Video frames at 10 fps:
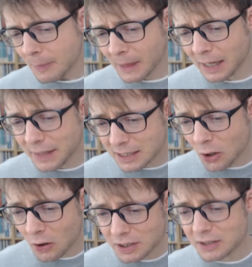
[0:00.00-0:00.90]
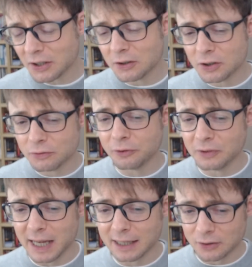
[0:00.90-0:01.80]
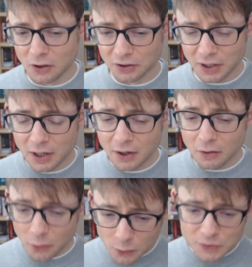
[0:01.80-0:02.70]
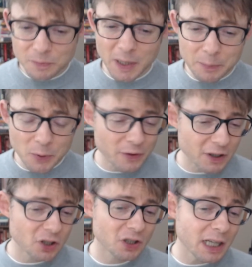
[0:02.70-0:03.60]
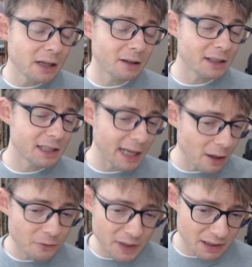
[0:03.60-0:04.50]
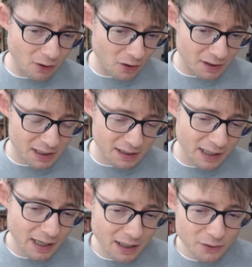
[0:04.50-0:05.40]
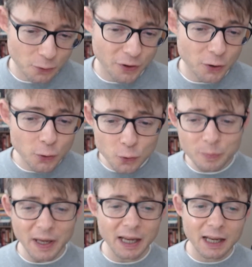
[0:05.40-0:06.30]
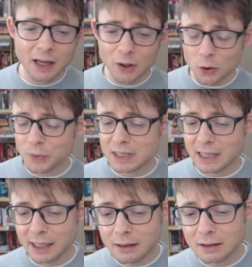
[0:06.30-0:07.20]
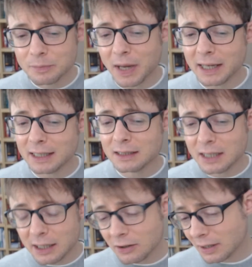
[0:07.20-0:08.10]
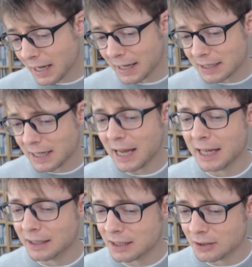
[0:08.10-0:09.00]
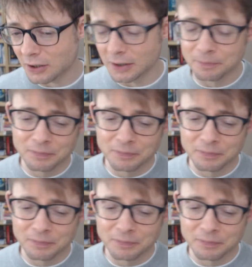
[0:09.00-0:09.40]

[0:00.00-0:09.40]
And this causes her to reflect on those people that she herself has lost. So the Hubei who was killed by a tear gas canister,